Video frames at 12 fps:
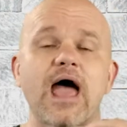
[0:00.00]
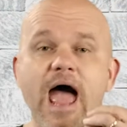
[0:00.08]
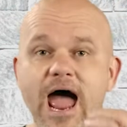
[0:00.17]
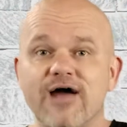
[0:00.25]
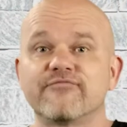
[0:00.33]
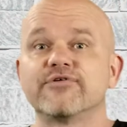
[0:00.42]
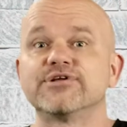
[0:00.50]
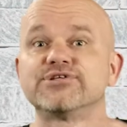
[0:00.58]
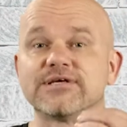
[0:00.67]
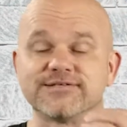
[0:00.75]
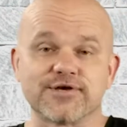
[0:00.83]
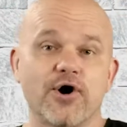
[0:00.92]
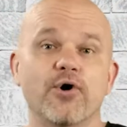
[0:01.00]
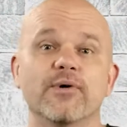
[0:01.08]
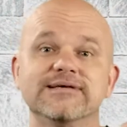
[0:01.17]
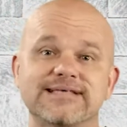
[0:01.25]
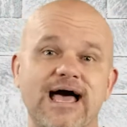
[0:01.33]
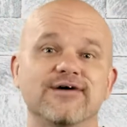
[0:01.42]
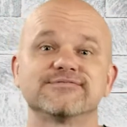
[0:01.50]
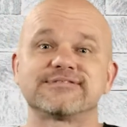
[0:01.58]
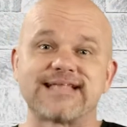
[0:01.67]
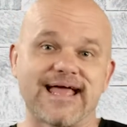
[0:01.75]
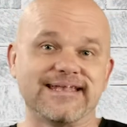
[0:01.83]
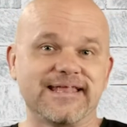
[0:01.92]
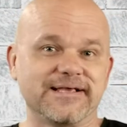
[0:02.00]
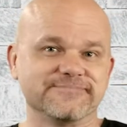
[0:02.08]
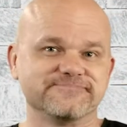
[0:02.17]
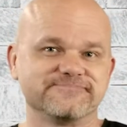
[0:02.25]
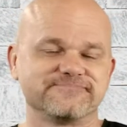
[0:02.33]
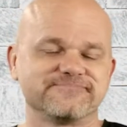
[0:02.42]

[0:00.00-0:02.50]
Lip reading: average is always outstanding.